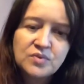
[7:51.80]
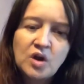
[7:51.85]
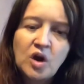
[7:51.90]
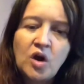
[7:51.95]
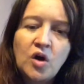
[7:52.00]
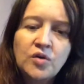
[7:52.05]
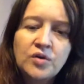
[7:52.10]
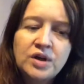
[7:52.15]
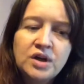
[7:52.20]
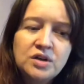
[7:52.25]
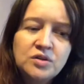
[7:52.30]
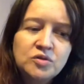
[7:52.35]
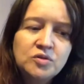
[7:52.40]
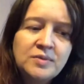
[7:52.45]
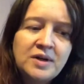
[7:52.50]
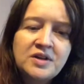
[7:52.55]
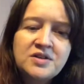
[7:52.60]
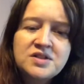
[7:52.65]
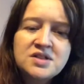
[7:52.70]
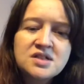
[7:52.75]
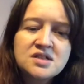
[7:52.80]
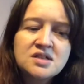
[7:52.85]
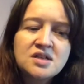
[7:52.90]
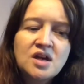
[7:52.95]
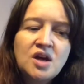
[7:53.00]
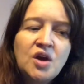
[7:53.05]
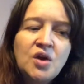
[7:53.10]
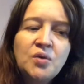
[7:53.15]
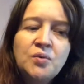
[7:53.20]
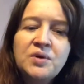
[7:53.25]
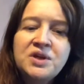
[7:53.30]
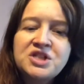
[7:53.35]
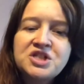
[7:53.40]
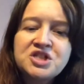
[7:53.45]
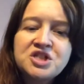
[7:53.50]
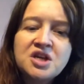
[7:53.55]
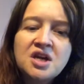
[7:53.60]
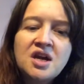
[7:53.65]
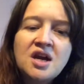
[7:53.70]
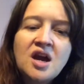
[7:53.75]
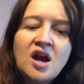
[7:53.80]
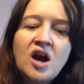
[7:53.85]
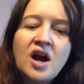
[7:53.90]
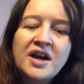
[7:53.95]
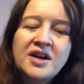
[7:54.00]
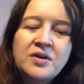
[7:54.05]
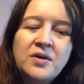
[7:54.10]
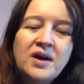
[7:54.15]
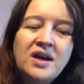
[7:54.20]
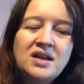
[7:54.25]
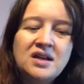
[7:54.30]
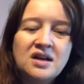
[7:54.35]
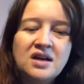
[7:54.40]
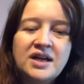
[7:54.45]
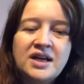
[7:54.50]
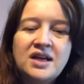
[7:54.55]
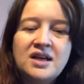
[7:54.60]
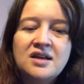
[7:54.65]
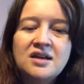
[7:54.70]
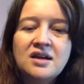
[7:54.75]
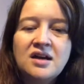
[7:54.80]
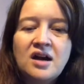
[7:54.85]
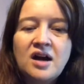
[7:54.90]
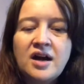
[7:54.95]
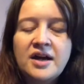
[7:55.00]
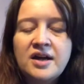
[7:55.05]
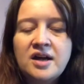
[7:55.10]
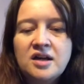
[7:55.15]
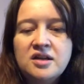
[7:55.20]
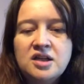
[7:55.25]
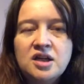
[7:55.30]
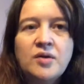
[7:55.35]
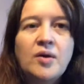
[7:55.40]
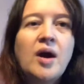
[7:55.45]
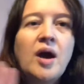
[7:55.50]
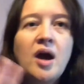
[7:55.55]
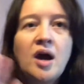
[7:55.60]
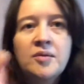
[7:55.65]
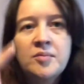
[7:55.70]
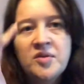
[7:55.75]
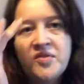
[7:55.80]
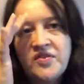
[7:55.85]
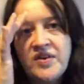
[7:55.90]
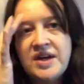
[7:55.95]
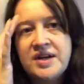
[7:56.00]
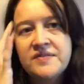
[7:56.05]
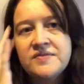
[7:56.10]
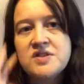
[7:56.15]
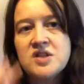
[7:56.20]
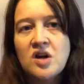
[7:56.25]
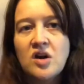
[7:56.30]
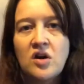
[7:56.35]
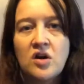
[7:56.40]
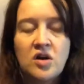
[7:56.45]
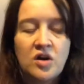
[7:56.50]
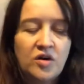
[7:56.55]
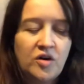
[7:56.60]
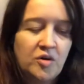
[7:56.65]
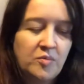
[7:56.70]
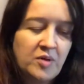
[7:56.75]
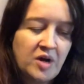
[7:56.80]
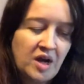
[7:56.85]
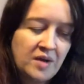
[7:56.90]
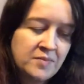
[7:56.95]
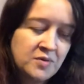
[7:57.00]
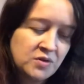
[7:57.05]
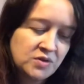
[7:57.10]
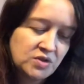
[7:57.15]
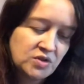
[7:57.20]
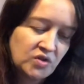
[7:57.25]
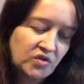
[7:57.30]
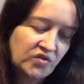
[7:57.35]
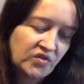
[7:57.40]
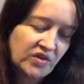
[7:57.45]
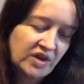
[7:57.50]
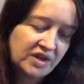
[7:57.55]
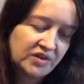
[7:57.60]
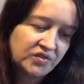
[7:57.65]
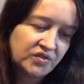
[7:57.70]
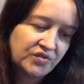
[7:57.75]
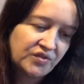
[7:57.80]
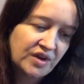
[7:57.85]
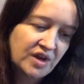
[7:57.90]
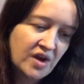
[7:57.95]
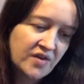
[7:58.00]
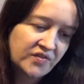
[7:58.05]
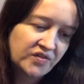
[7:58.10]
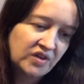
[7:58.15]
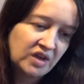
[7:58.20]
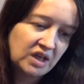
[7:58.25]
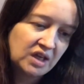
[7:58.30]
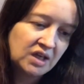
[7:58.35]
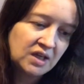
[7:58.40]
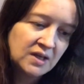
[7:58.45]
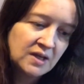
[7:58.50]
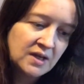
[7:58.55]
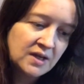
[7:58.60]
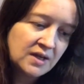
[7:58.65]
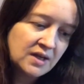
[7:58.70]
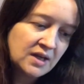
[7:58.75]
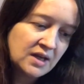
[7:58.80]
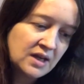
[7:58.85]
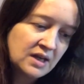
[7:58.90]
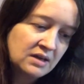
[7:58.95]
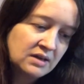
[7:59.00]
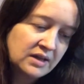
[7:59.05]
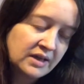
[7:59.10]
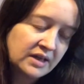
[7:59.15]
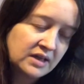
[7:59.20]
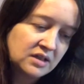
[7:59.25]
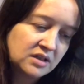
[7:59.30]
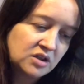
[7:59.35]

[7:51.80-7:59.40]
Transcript: horror almost, which I quite like. I'm a fan of dark horror, but I'm also a fan of fluffy, like